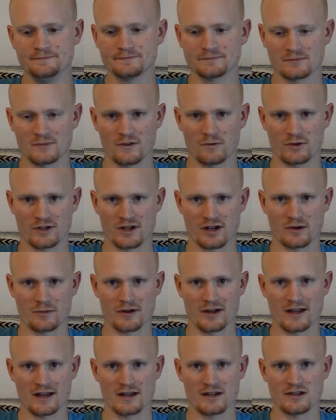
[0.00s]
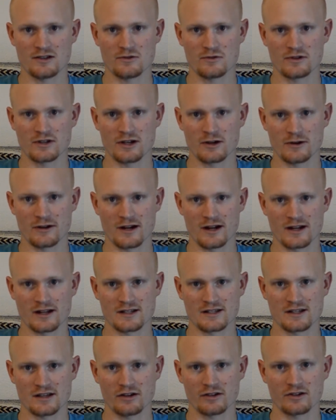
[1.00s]
if we're talking about a eukaryotic
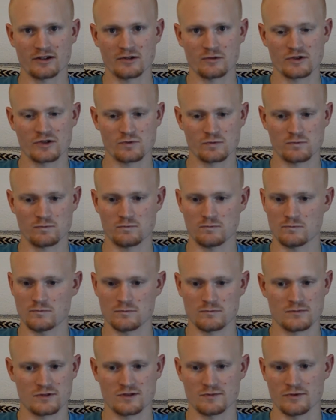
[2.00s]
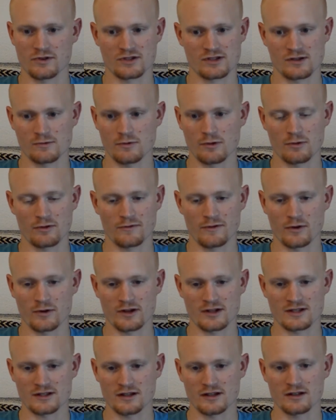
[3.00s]
cell here, which is mostly what we're
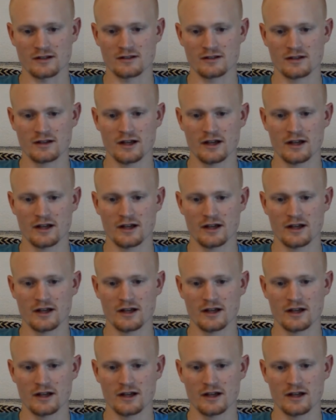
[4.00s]
focused on,